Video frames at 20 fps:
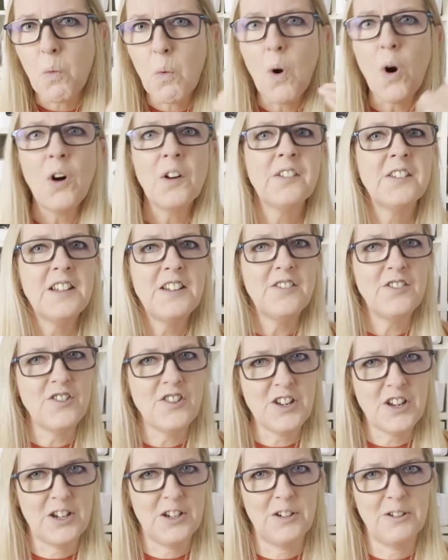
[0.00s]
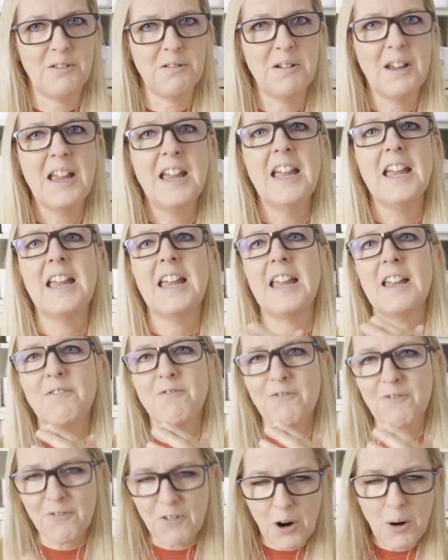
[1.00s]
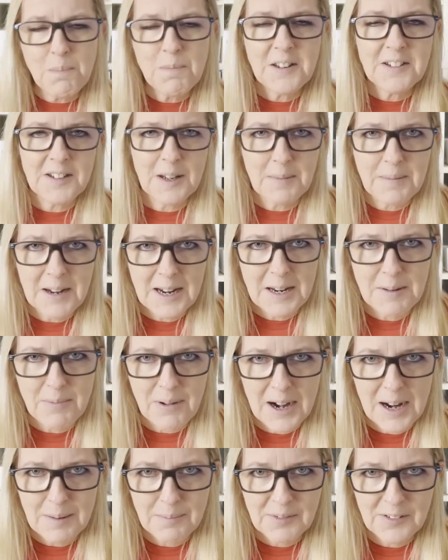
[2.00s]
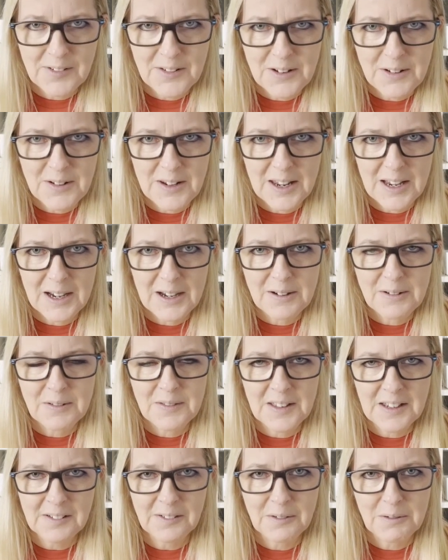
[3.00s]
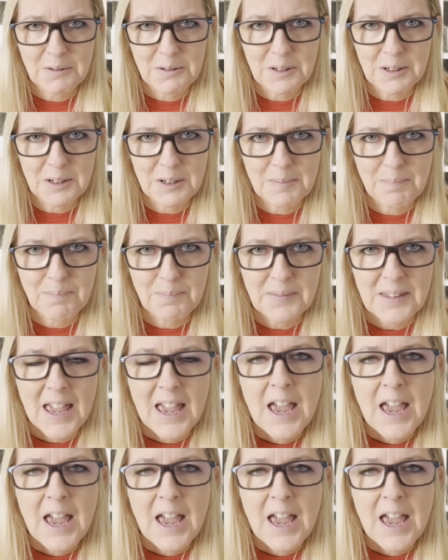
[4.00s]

What is new from the Debbie Abrahams Studio this autumn?